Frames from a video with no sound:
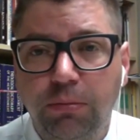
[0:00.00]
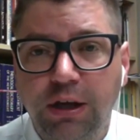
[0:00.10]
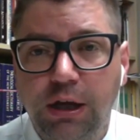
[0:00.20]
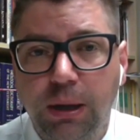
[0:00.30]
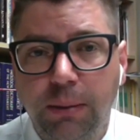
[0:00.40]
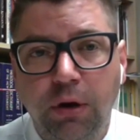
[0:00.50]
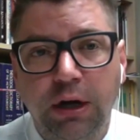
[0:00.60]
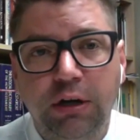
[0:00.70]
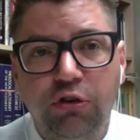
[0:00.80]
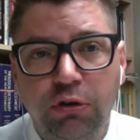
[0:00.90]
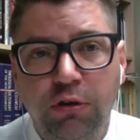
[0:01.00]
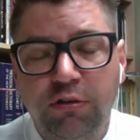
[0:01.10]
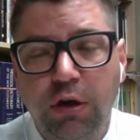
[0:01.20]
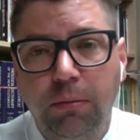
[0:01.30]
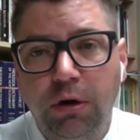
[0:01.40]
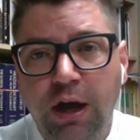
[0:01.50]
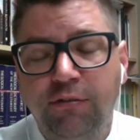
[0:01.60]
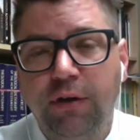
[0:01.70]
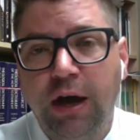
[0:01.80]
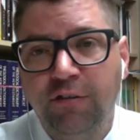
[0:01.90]
taking a break during the summer,
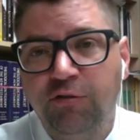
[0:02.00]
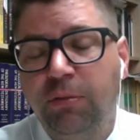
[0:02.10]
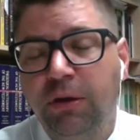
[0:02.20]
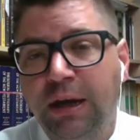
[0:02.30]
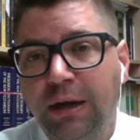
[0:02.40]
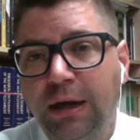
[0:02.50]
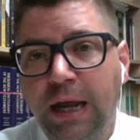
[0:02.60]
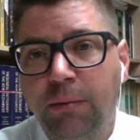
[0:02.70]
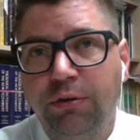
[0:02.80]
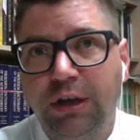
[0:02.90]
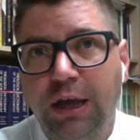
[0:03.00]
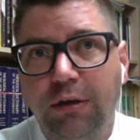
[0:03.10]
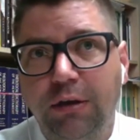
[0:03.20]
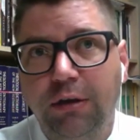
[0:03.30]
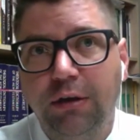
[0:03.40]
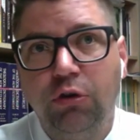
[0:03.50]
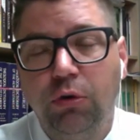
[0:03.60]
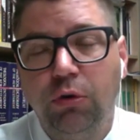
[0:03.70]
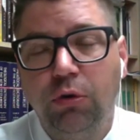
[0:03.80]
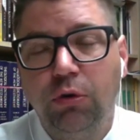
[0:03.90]
I've been able to get 2 or